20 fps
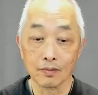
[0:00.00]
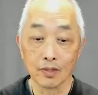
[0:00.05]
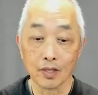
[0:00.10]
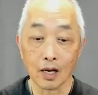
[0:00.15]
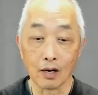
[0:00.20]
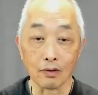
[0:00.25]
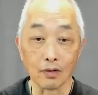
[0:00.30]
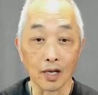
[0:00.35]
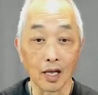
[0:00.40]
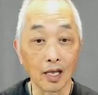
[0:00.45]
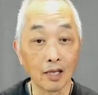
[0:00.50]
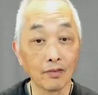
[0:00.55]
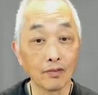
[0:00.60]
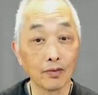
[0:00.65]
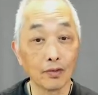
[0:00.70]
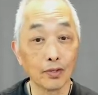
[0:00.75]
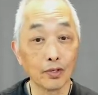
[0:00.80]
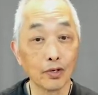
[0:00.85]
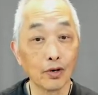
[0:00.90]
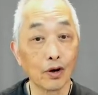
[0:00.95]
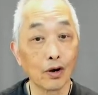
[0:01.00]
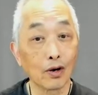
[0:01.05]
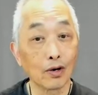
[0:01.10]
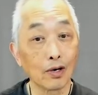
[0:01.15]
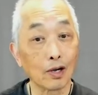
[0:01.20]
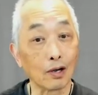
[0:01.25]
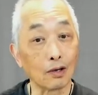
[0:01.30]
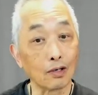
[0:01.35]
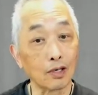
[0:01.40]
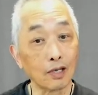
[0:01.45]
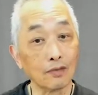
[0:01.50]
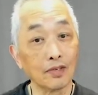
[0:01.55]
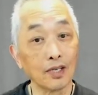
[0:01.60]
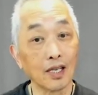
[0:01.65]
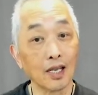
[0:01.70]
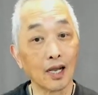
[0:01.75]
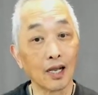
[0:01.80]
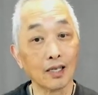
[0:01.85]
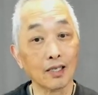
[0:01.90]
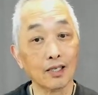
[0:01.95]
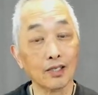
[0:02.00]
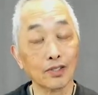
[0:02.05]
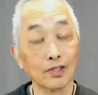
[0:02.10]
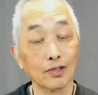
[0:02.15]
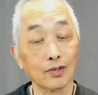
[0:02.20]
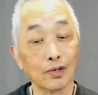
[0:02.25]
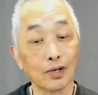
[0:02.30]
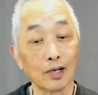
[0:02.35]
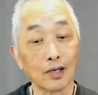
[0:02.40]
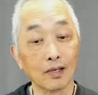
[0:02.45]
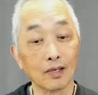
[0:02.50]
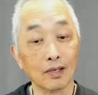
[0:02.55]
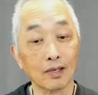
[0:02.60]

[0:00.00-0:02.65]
how hateful you are, how loving kindness you are,